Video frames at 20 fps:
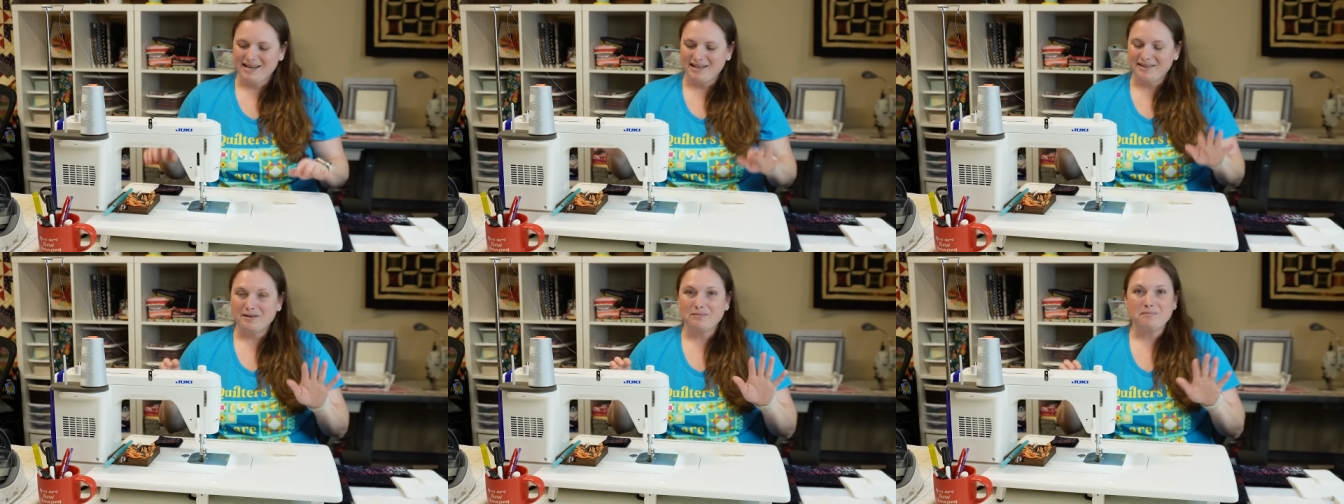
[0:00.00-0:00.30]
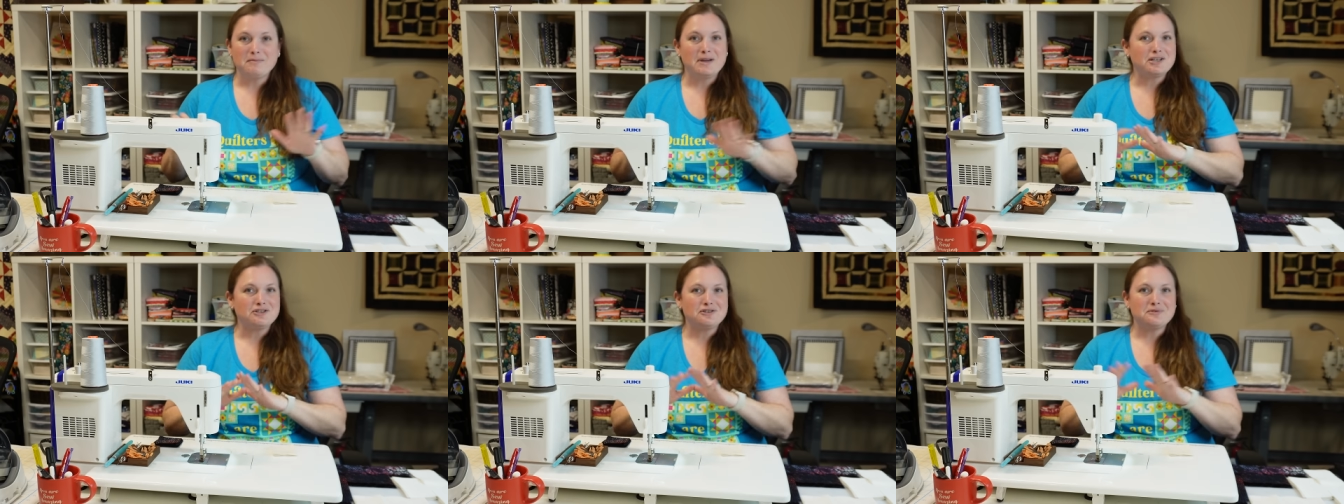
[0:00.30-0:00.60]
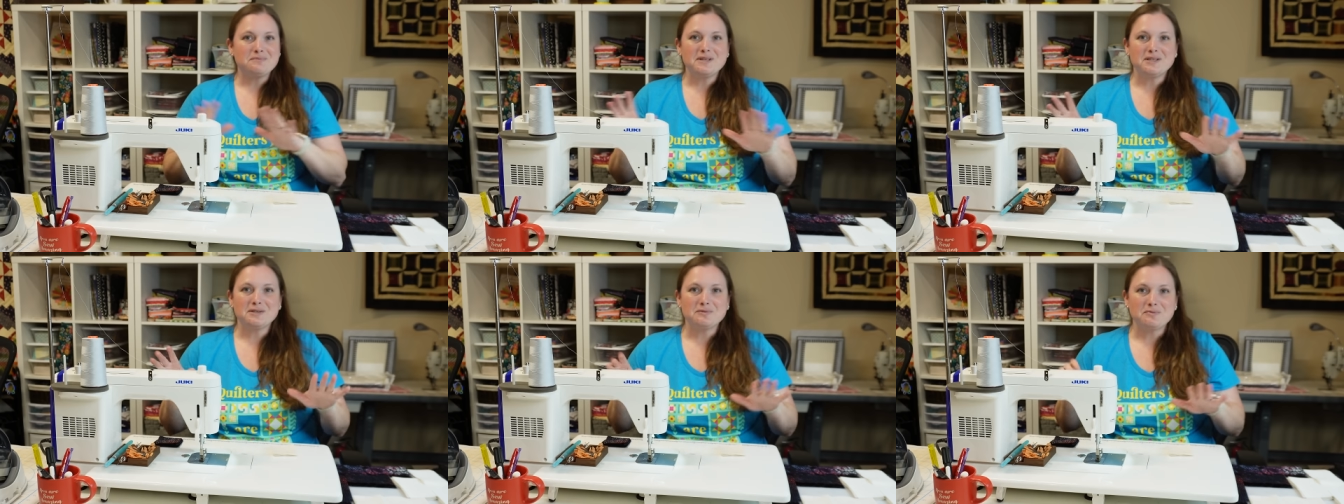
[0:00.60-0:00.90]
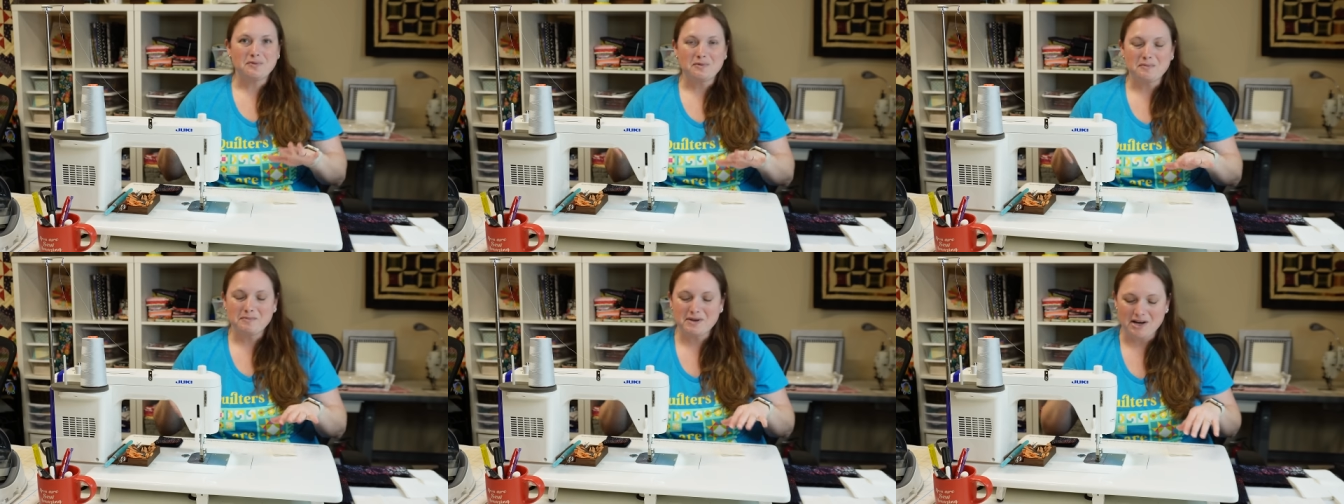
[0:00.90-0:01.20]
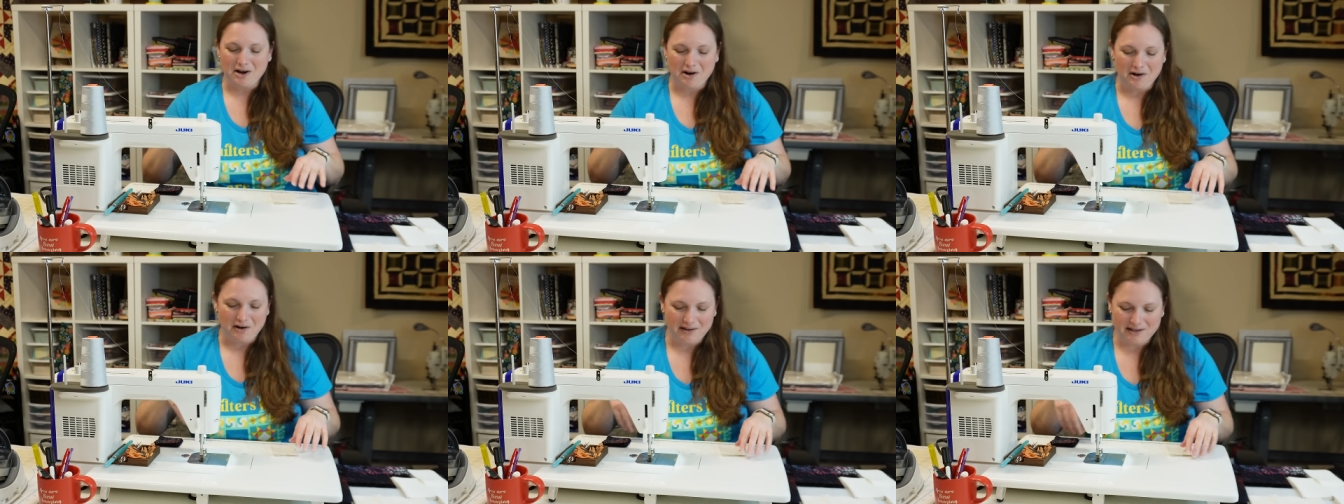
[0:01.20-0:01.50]
The measurements will be
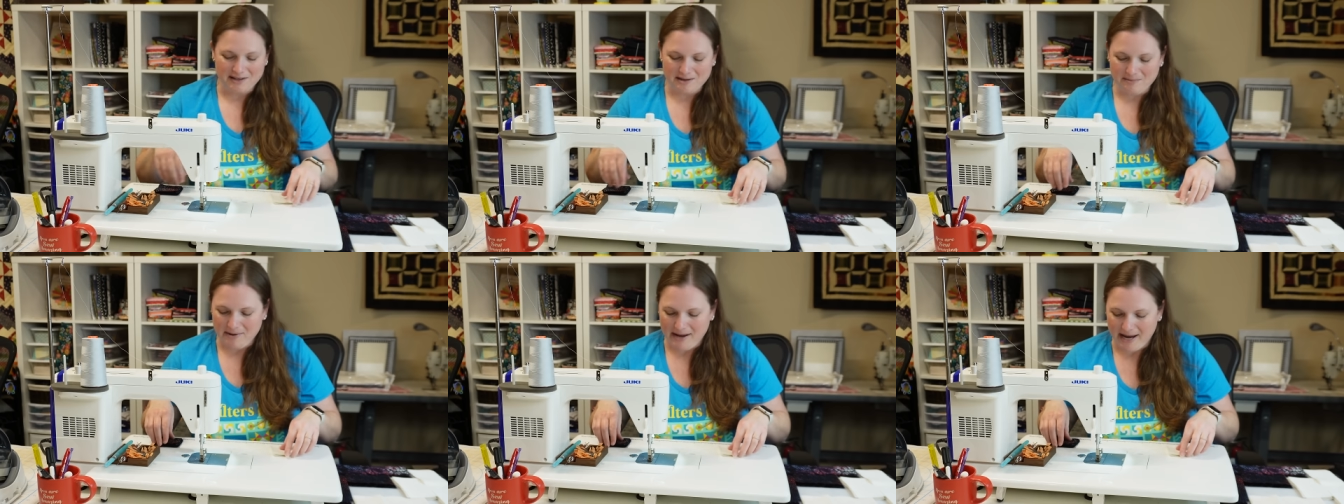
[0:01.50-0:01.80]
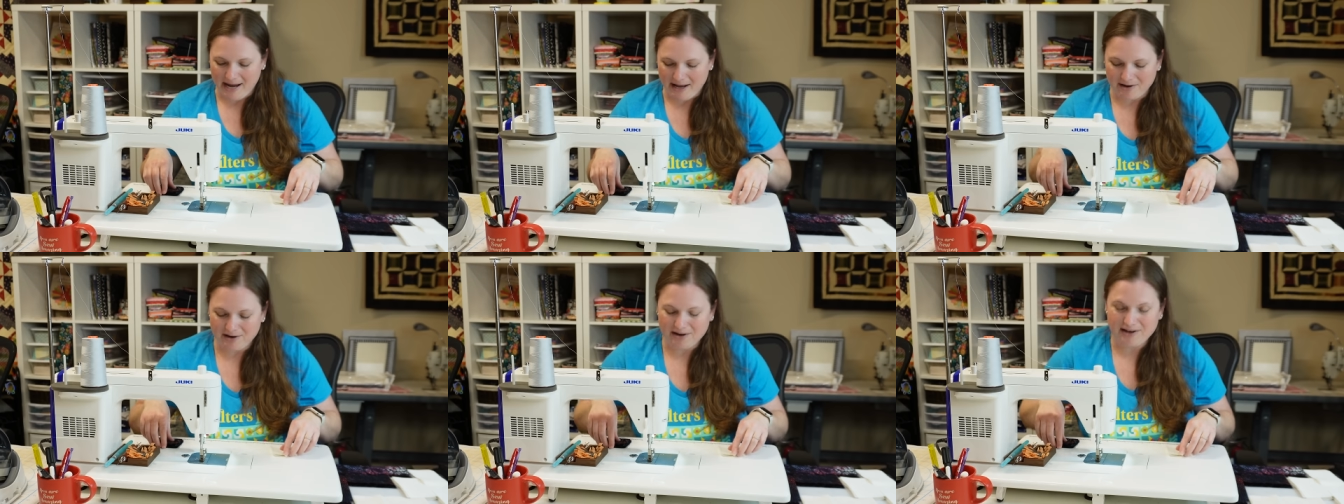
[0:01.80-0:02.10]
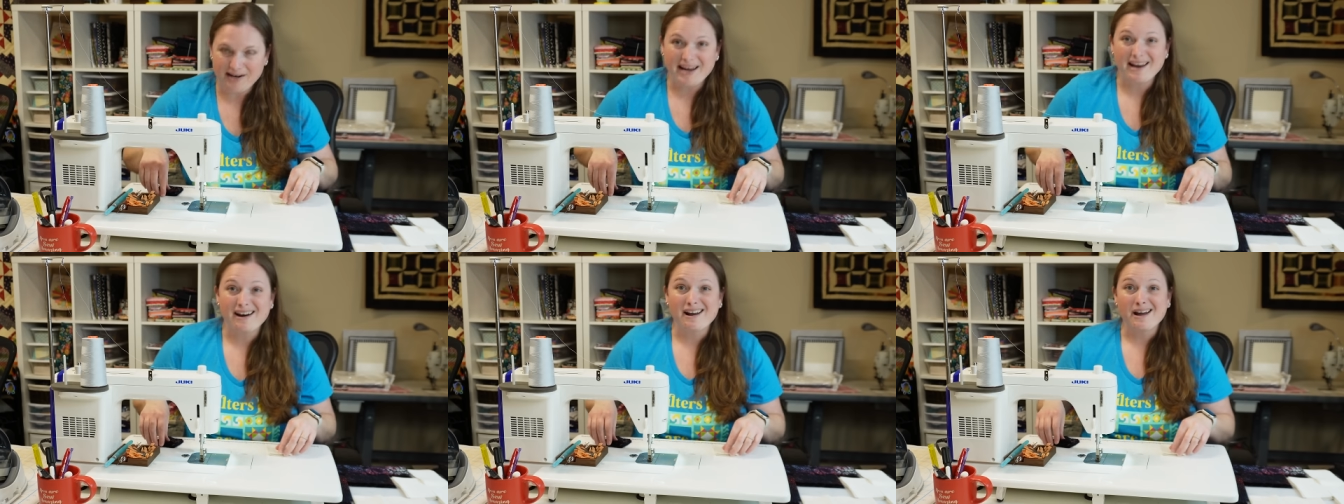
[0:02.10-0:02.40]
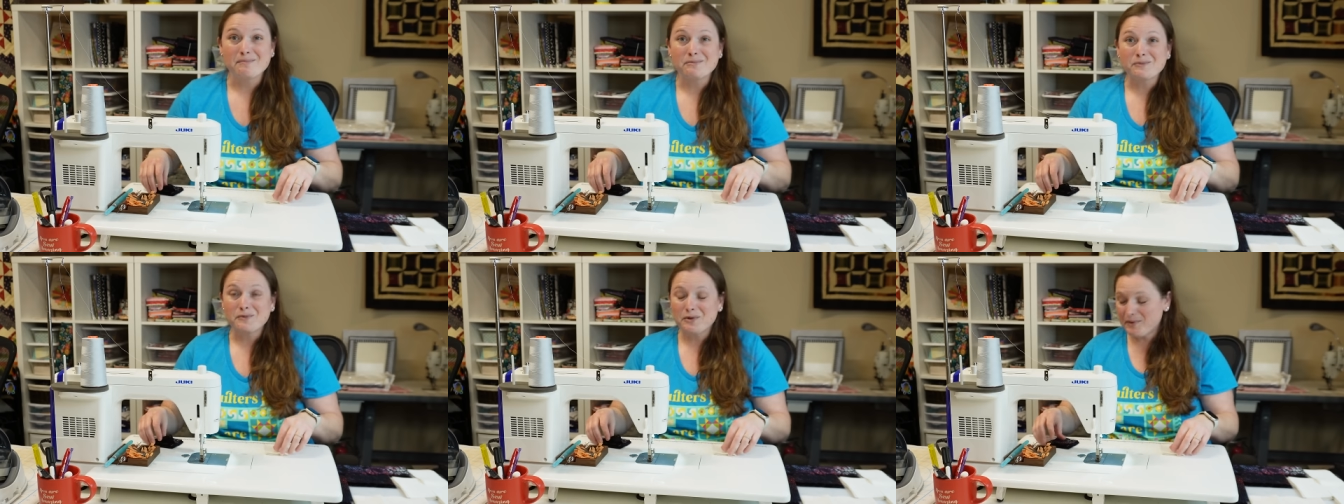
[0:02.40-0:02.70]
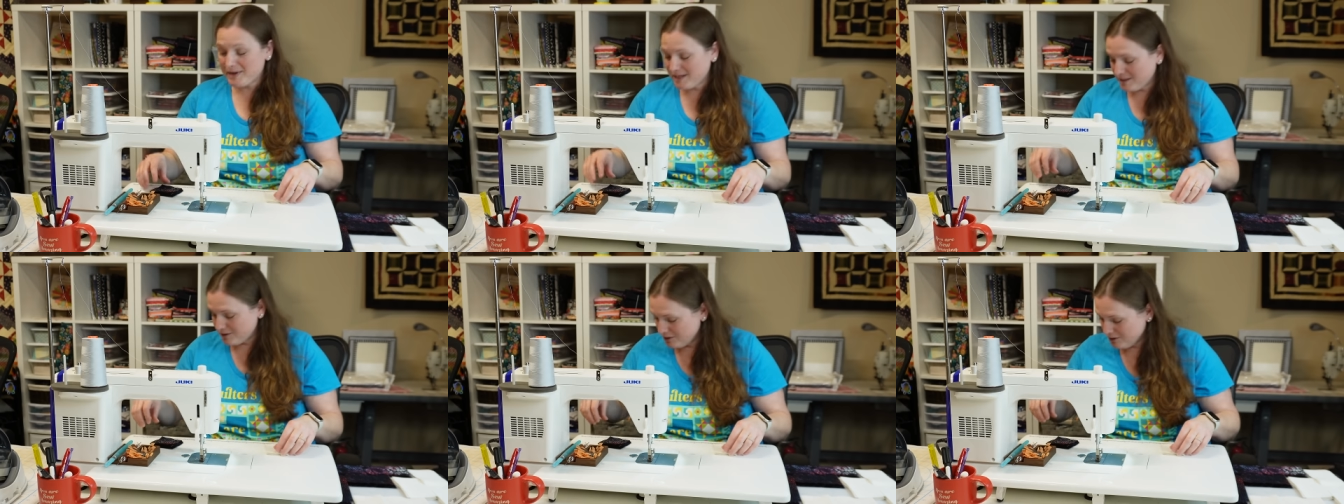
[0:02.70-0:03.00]
all in the pattern, and I'm
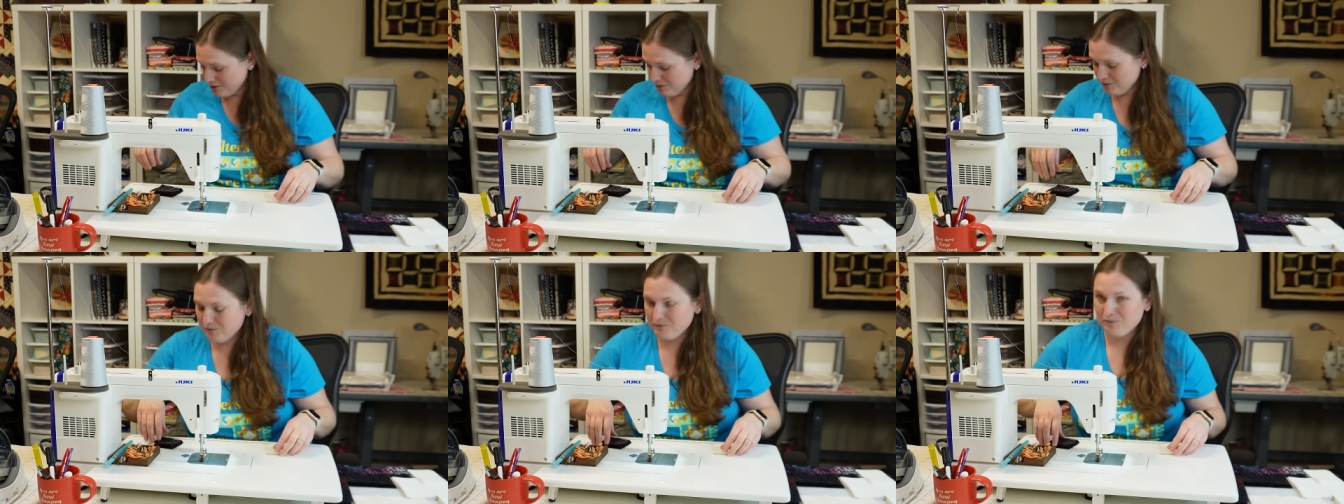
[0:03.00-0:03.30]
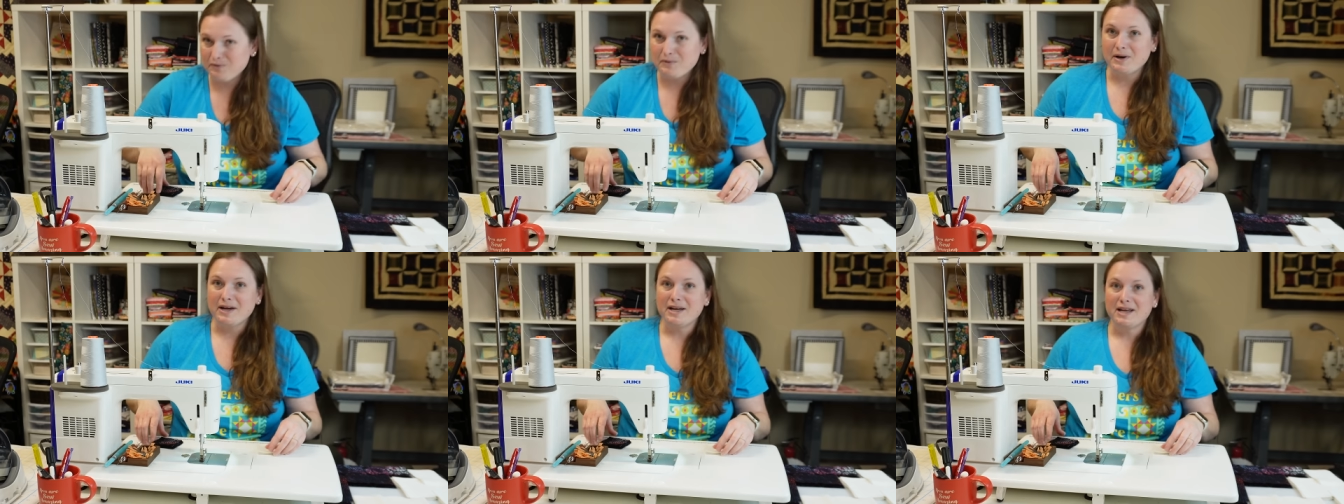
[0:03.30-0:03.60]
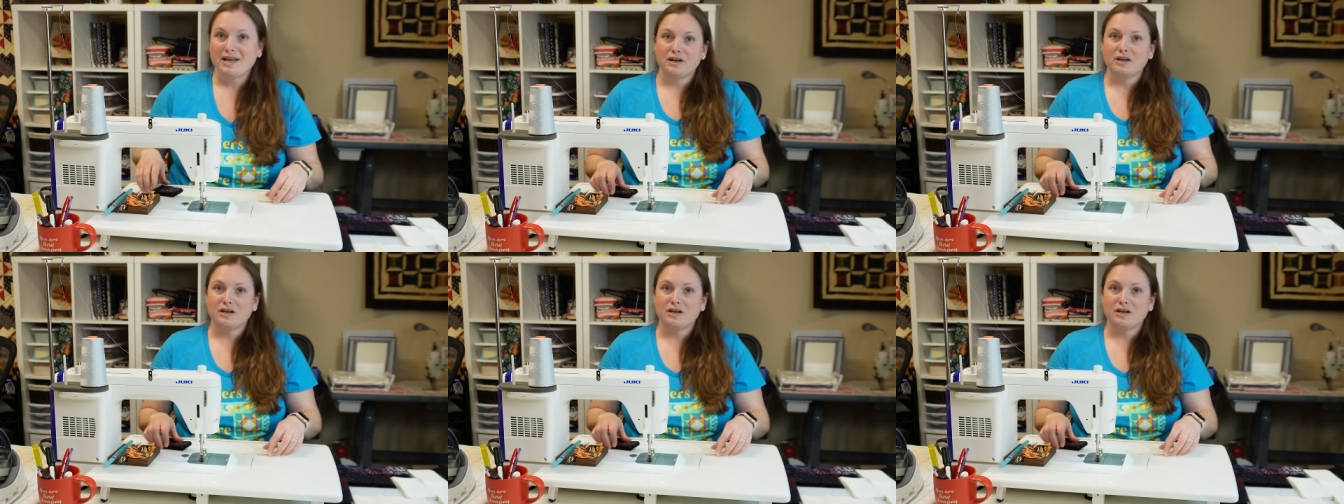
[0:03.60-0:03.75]
going to